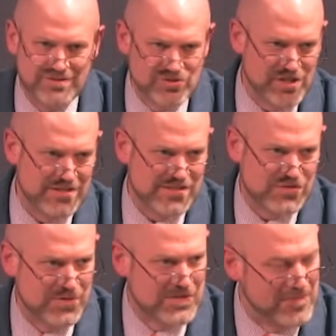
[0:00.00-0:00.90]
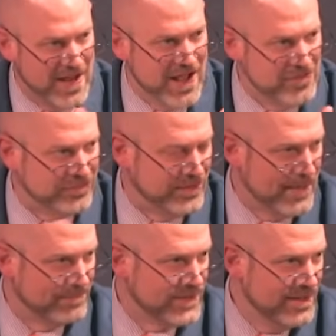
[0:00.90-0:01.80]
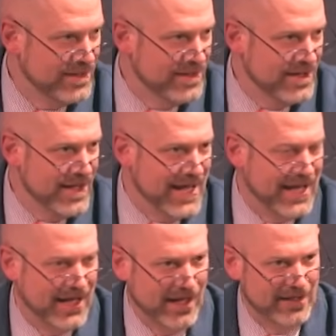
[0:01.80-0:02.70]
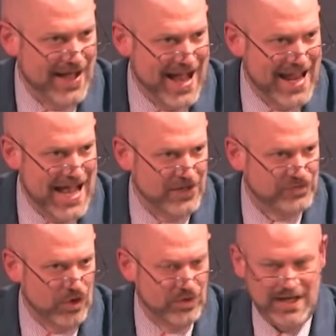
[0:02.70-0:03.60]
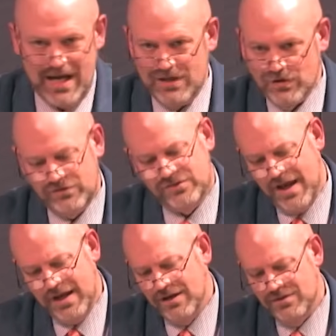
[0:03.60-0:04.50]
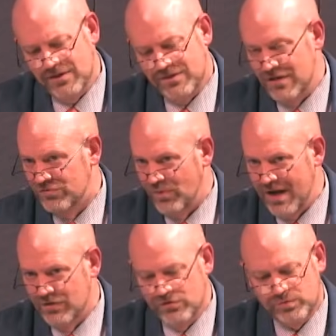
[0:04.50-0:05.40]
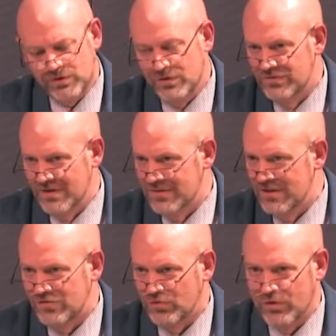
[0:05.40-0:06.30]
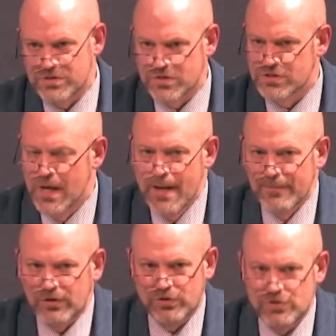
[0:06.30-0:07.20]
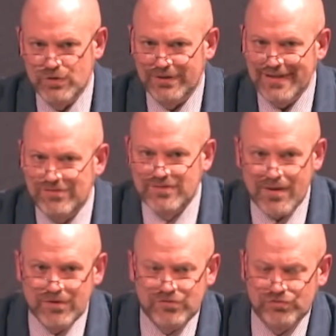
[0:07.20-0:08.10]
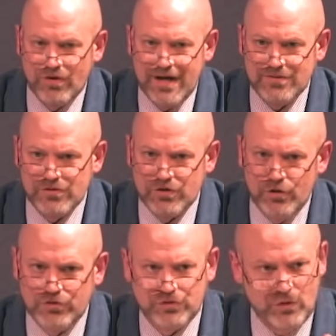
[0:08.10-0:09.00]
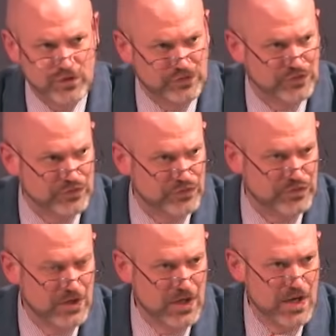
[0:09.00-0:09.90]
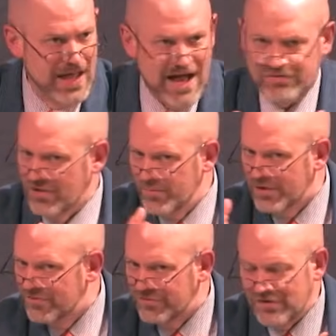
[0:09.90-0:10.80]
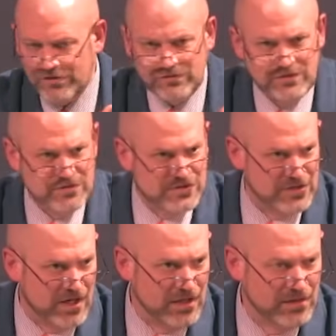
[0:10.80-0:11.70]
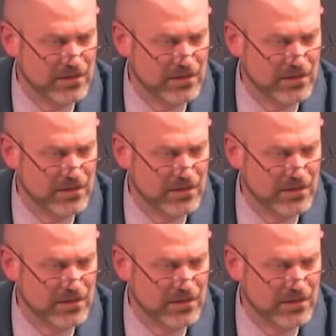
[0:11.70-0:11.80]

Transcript: that Jesus was a myth, and I ask, okay, you're saying that these writers were using these sources, could you at least demonstrate that those sources have some consistency?